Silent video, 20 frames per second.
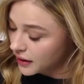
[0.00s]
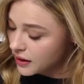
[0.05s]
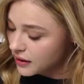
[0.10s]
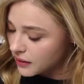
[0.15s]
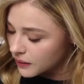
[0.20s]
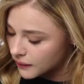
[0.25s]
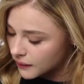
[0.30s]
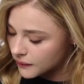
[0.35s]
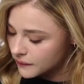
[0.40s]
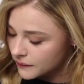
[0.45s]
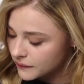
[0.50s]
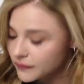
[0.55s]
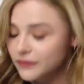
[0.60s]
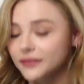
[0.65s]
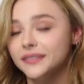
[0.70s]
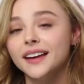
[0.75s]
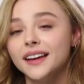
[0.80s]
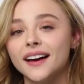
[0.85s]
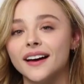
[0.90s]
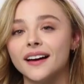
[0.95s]
Oh,
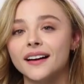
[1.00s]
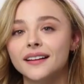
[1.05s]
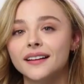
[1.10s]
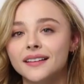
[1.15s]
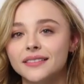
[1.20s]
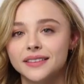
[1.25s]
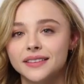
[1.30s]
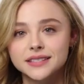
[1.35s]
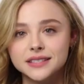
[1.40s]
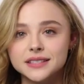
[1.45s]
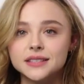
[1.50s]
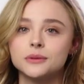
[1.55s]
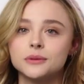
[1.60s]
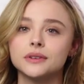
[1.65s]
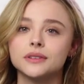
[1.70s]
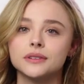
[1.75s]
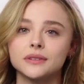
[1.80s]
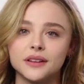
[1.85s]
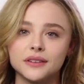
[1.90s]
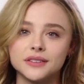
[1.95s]
yeah. This is the
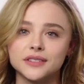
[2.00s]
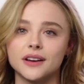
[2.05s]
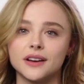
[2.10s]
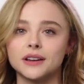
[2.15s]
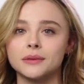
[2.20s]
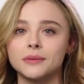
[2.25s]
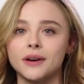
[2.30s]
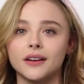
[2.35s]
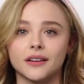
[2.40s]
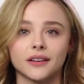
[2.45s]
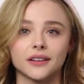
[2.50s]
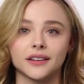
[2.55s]
one that I was talking about